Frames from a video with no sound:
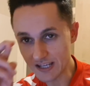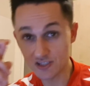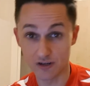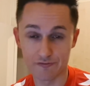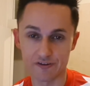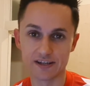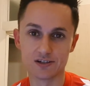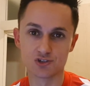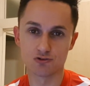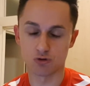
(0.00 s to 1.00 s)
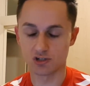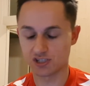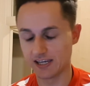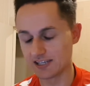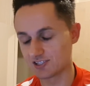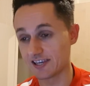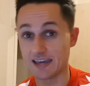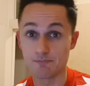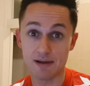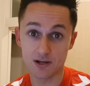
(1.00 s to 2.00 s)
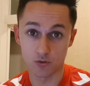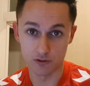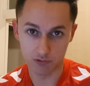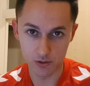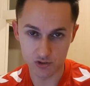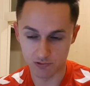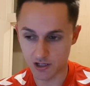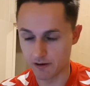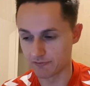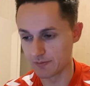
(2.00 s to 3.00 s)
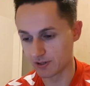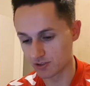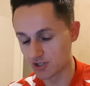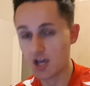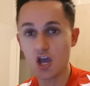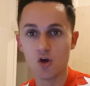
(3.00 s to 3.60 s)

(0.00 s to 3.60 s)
So fingers crossed, here's to getting back on the road to recovery, because